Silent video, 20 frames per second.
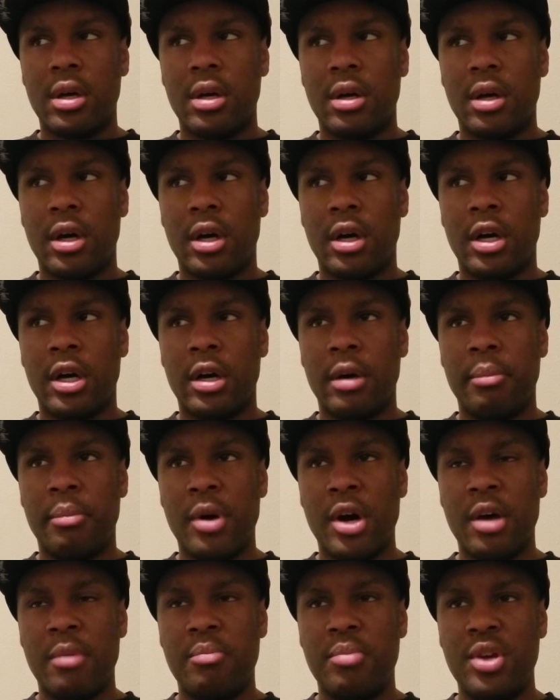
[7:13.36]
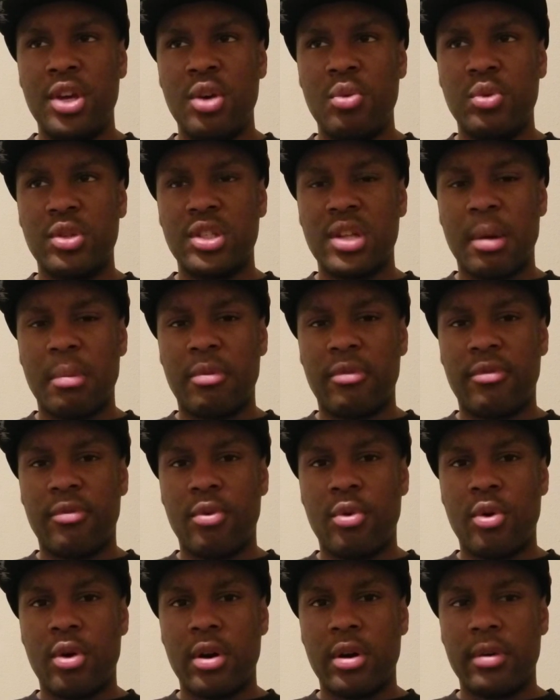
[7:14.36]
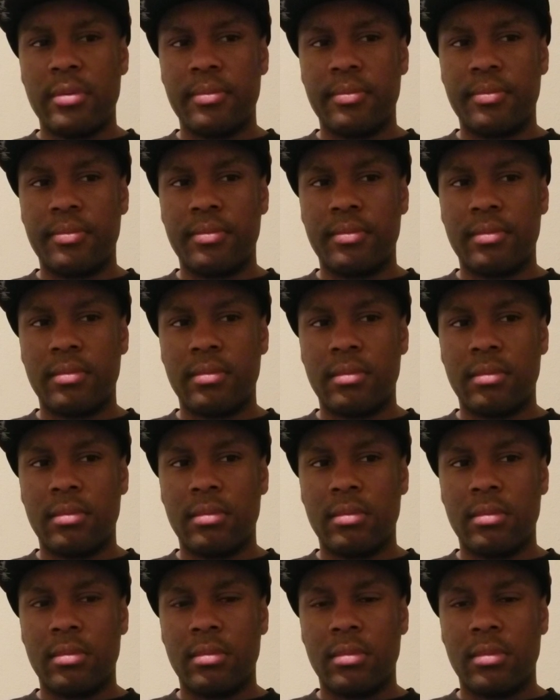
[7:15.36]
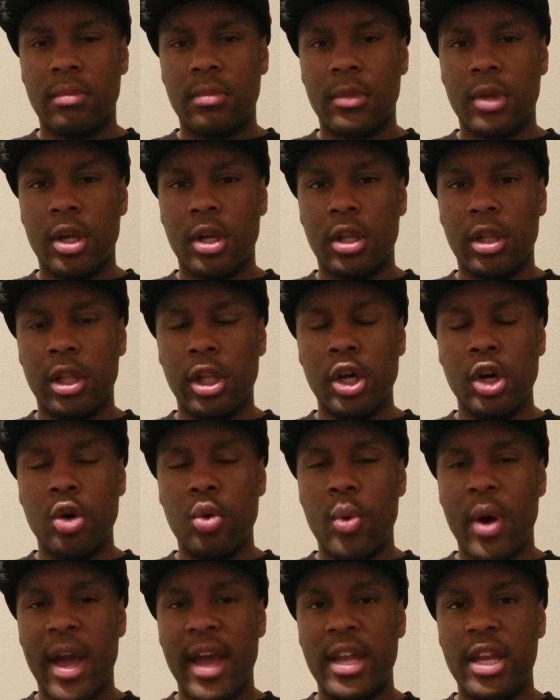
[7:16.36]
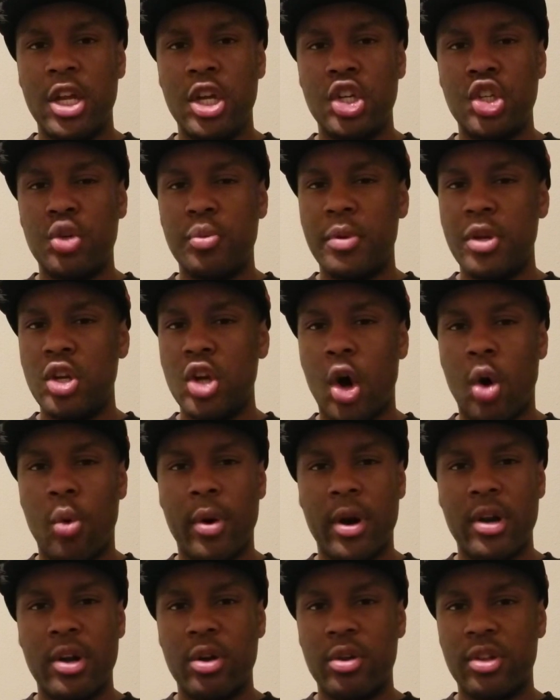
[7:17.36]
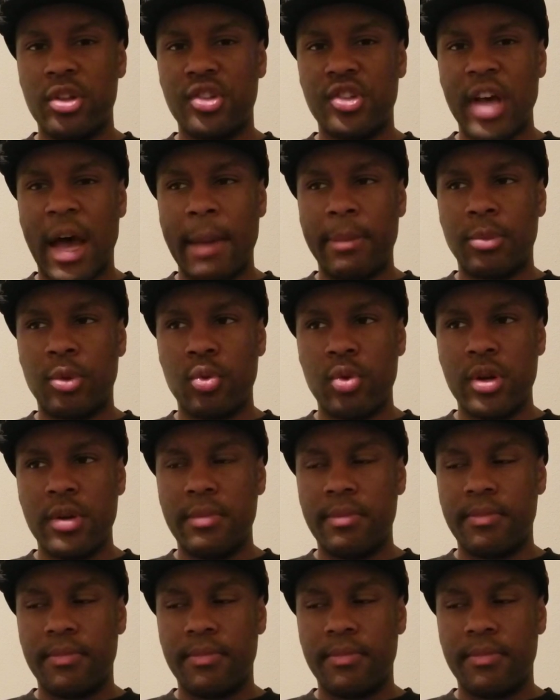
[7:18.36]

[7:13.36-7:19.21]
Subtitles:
Bun B was number 4. Lil Wayne, he should be nowhere near the top 3.